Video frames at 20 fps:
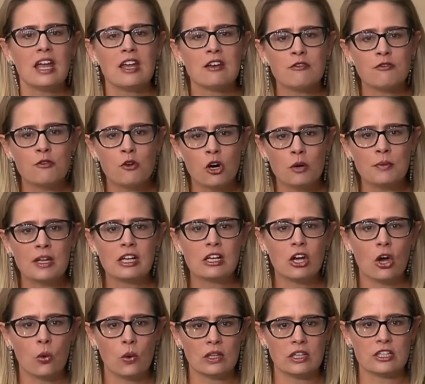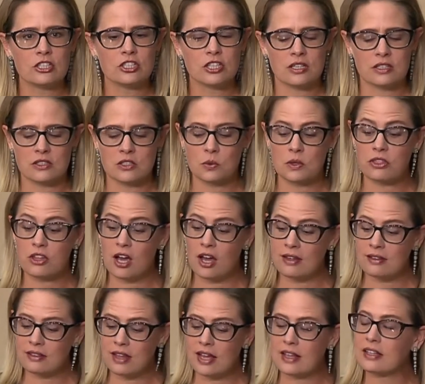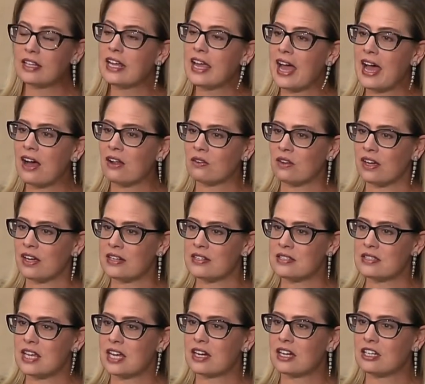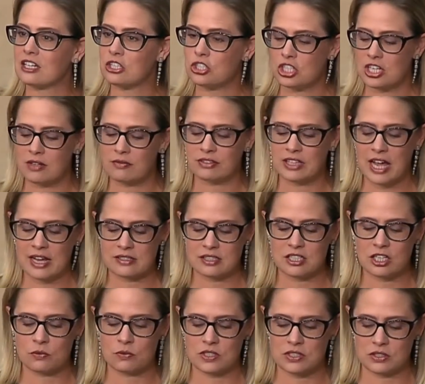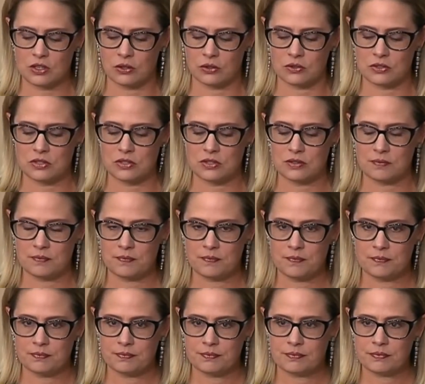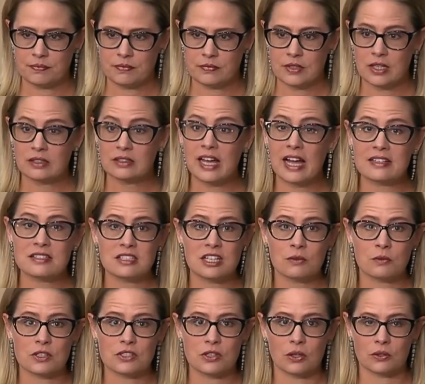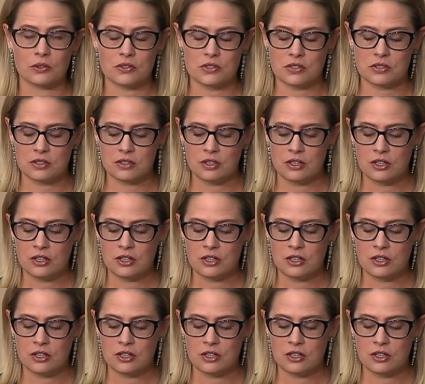and forming coalitions with unlikely allies that can achieve lasting results. Lasting results,